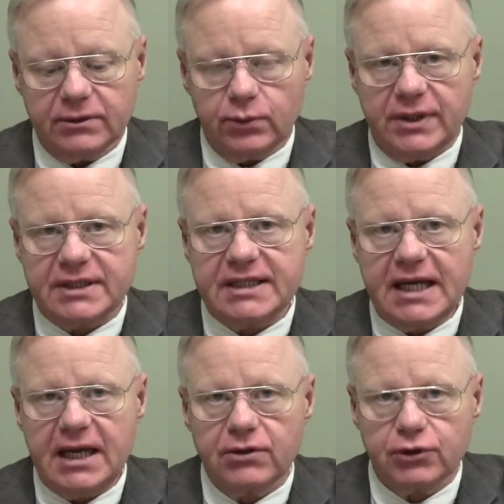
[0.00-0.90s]
We
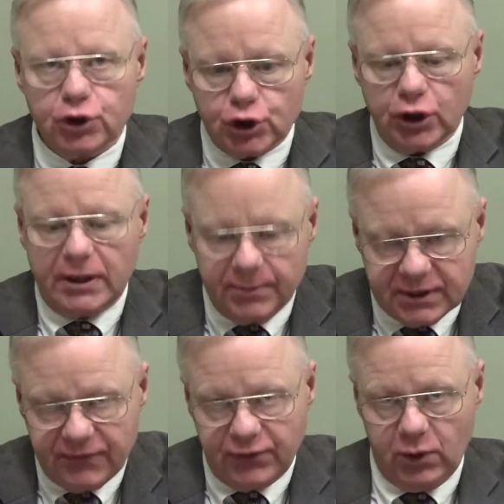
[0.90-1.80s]
see the germs,
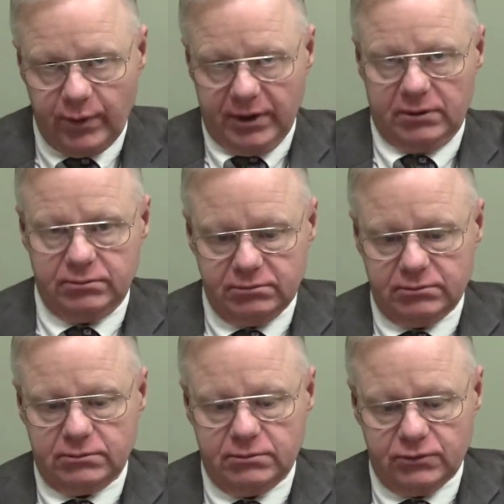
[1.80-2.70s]
if you will,
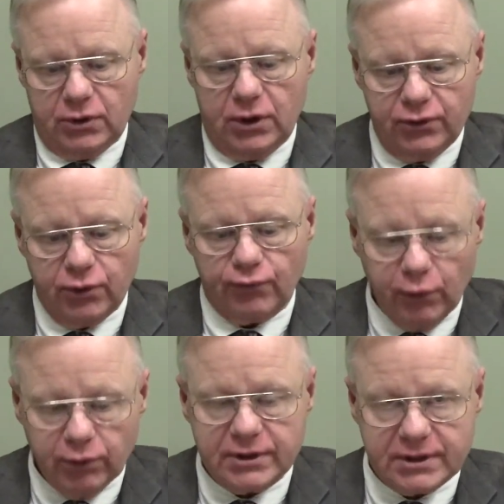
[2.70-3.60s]
the
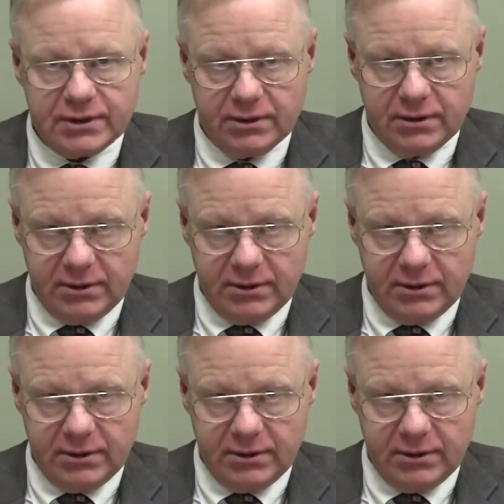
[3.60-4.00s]
roots